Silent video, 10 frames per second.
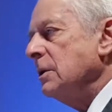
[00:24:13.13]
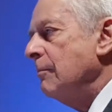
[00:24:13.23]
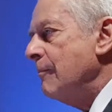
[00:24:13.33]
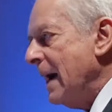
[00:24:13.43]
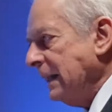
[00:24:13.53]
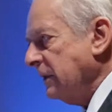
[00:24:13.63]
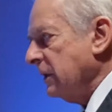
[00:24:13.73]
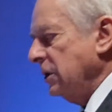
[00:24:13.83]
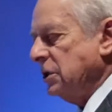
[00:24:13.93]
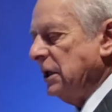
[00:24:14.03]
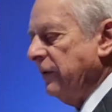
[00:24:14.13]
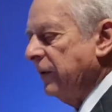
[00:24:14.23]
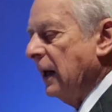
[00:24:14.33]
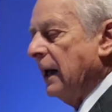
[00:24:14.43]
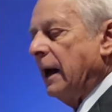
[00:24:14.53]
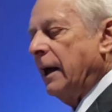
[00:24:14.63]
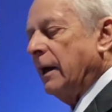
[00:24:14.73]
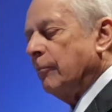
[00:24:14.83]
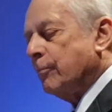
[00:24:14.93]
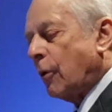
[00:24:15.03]
might achieve
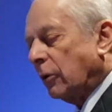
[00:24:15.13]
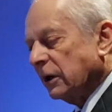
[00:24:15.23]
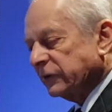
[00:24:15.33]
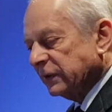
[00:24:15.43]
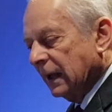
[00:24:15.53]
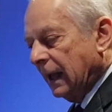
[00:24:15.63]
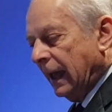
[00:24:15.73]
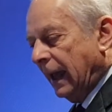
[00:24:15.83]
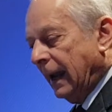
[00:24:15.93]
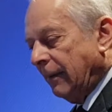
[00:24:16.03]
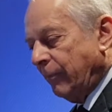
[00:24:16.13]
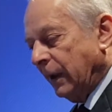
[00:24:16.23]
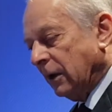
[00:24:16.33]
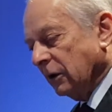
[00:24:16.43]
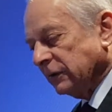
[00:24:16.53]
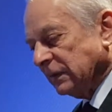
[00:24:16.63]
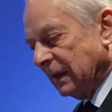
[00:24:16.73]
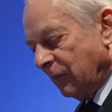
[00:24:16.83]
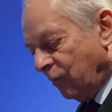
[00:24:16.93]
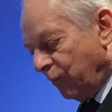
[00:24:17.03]
progress
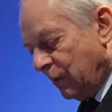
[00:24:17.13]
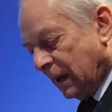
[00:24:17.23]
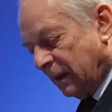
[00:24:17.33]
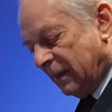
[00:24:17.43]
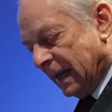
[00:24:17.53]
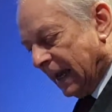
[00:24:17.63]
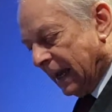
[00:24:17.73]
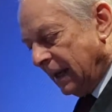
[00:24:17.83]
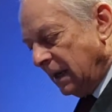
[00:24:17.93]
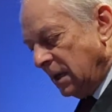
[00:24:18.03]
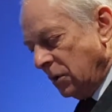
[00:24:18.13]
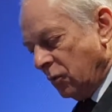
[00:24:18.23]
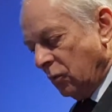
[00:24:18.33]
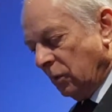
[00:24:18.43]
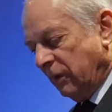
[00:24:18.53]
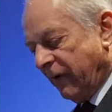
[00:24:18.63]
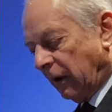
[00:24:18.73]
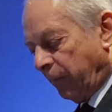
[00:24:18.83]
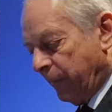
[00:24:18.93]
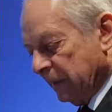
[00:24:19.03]
because the new
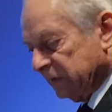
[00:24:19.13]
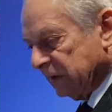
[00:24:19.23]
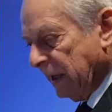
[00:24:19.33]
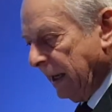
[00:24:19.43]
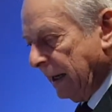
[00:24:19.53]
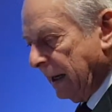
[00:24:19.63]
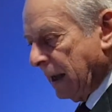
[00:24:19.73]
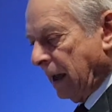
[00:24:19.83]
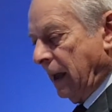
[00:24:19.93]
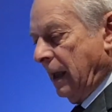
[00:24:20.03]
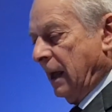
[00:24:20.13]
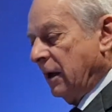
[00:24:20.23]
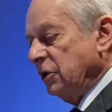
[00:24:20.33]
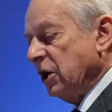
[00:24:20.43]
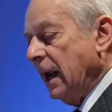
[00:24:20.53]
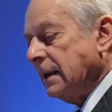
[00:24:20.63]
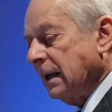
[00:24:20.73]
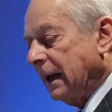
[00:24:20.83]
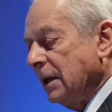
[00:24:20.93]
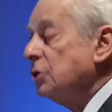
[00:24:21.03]
developments in
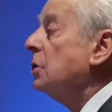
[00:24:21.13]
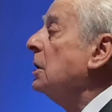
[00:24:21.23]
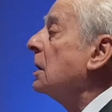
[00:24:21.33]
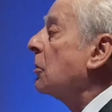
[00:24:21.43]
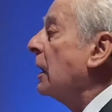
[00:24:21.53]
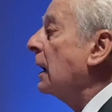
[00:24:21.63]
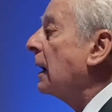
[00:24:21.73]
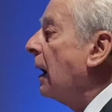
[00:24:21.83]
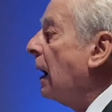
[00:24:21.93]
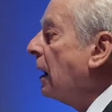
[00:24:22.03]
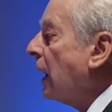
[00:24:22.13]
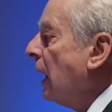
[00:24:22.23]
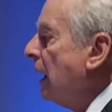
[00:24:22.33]
genetic engineering are